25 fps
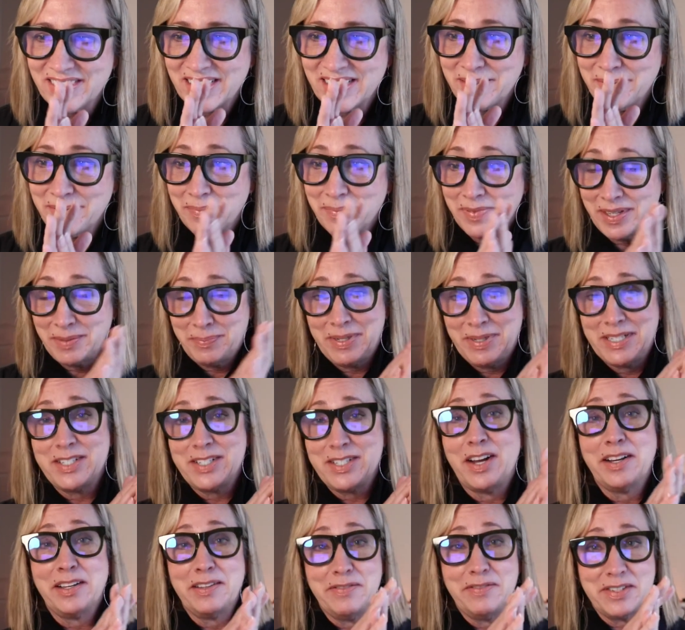I've been
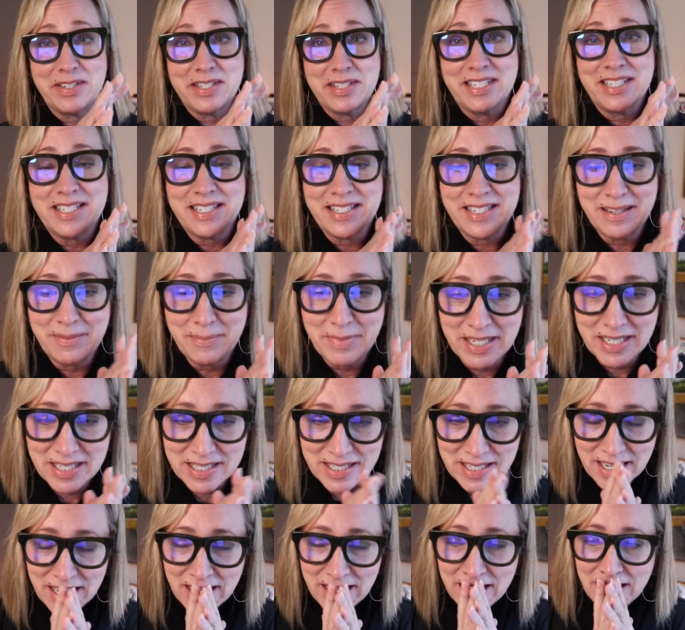talking for 16 minutes.
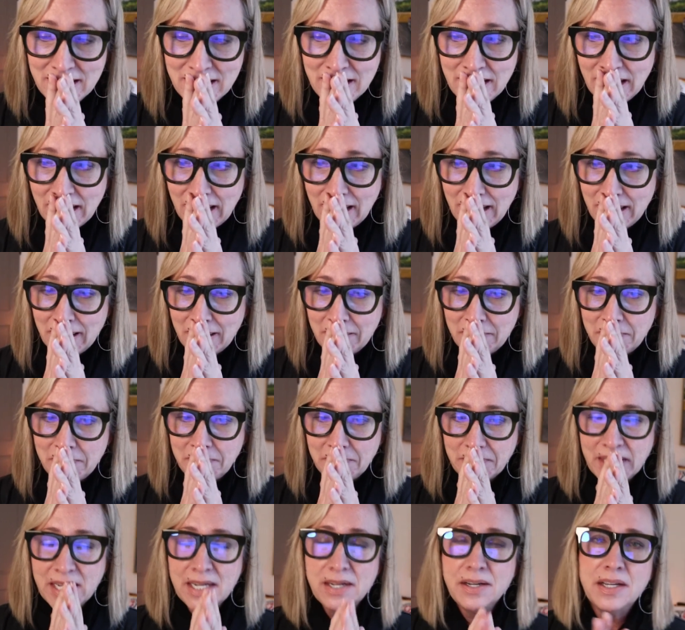
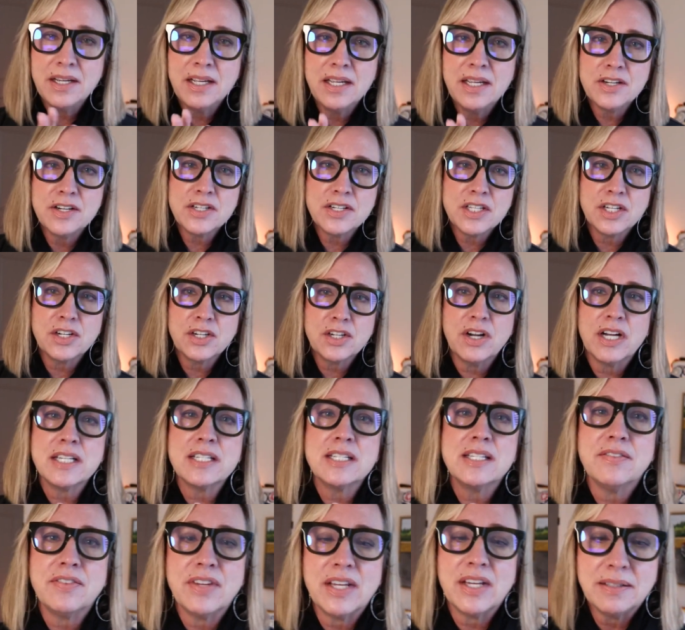Here's the crux
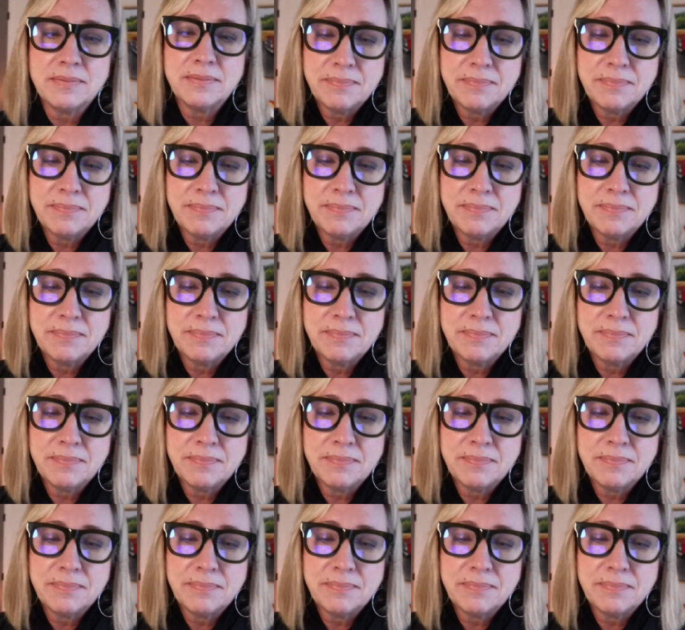of it.